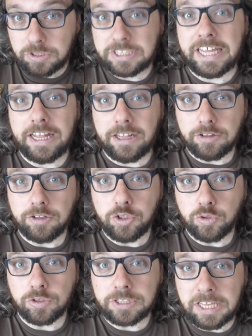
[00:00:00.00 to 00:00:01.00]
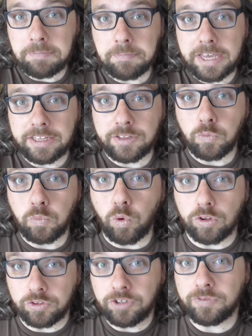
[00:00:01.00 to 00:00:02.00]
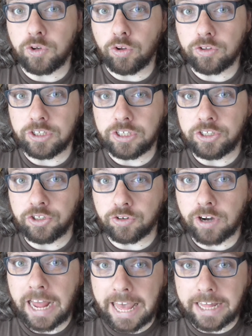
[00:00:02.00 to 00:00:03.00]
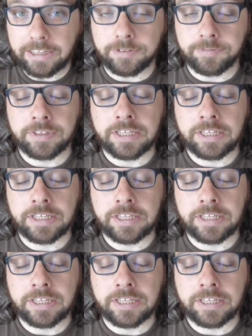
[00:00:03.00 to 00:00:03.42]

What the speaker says: tell your teammate what you've got in your hand.